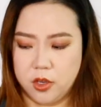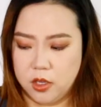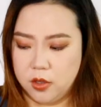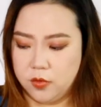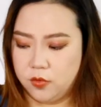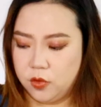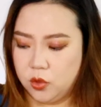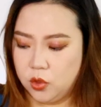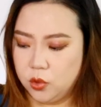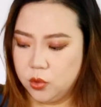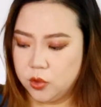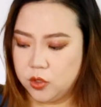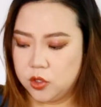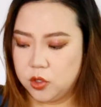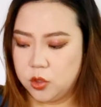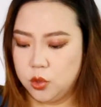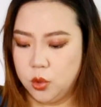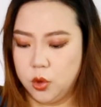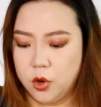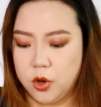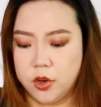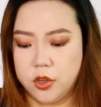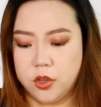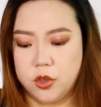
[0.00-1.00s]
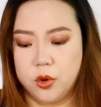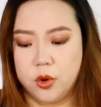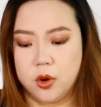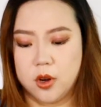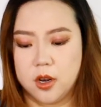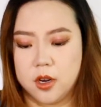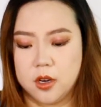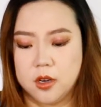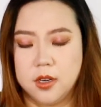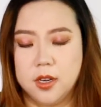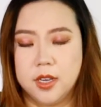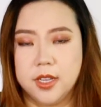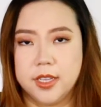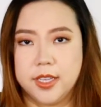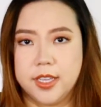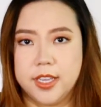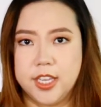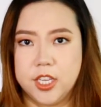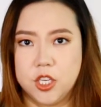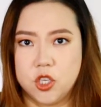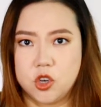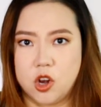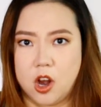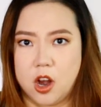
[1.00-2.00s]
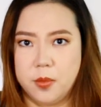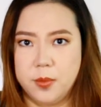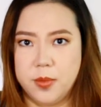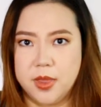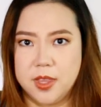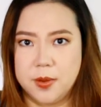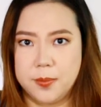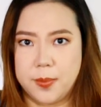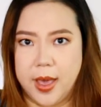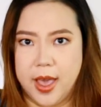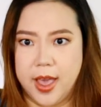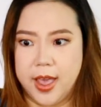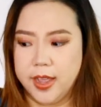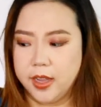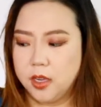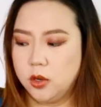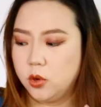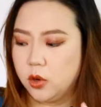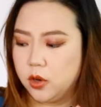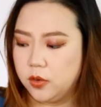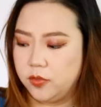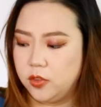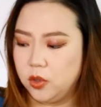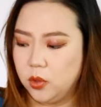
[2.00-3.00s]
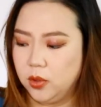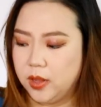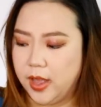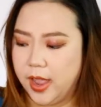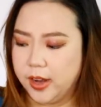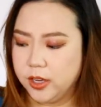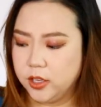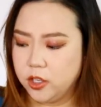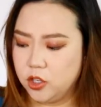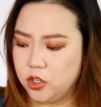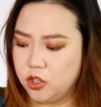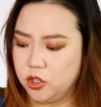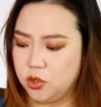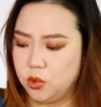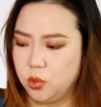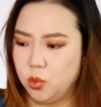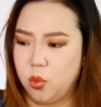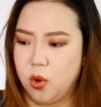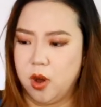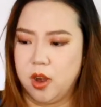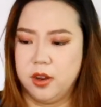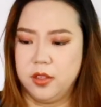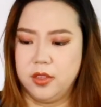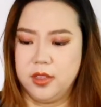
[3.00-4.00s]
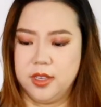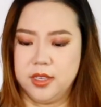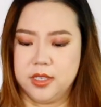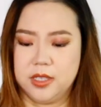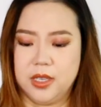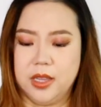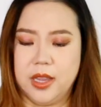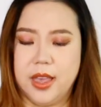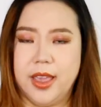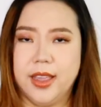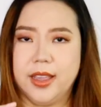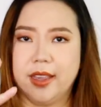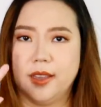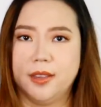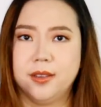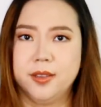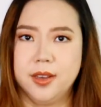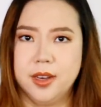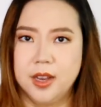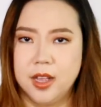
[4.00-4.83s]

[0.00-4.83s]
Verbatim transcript: if you store your key charm in the bag, or if you like to just wear this like